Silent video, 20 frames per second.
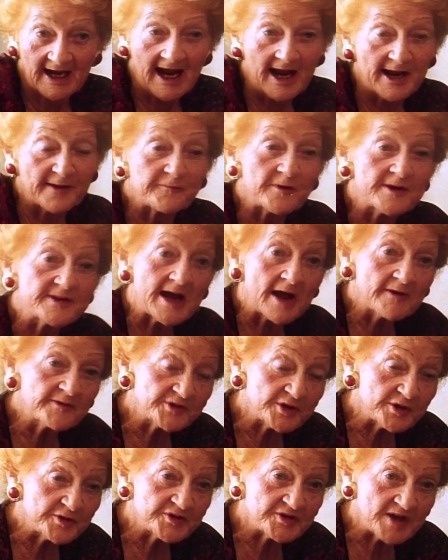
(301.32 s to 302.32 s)
And if we
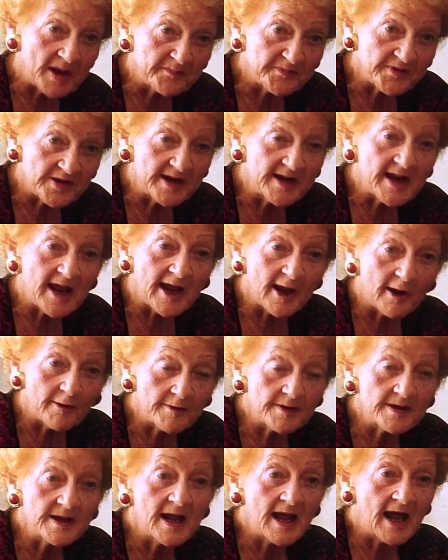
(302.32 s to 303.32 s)
don't do something
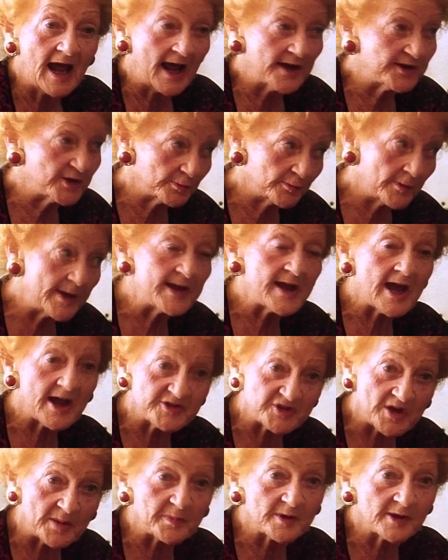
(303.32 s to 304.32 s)
now, until we
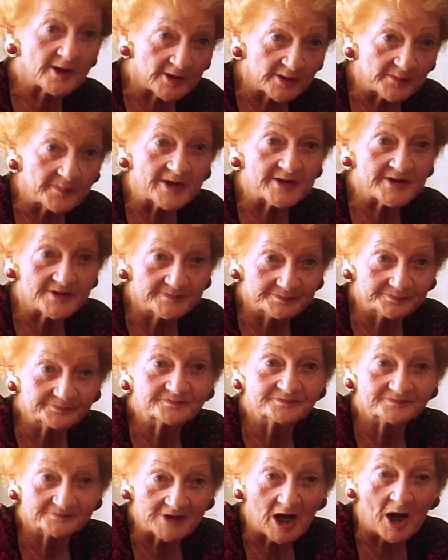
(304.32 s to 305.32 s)
catch up a little bit,
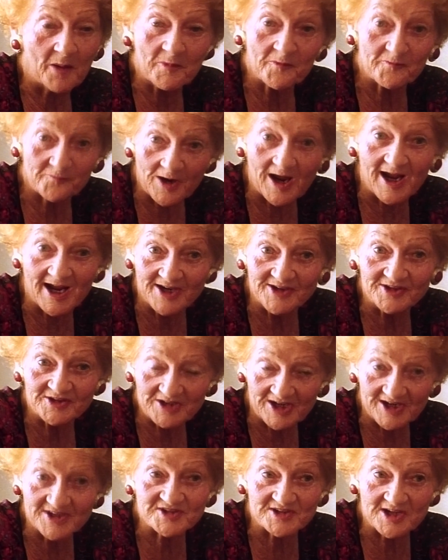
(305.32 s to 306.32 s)
I'm afraid,
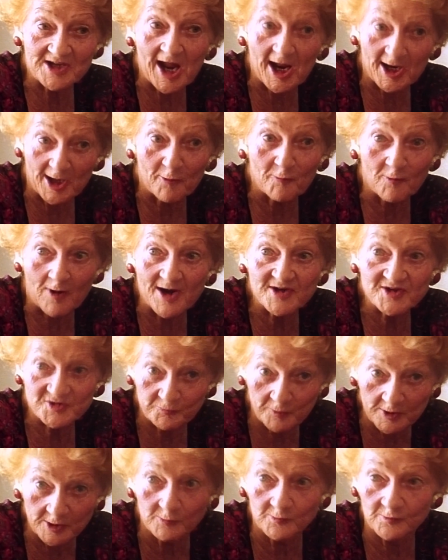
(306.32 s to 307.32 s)
yes, the yellow
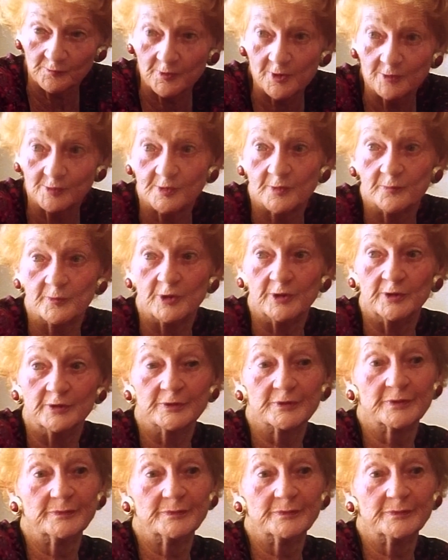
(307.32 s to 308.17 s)
race will rule the world.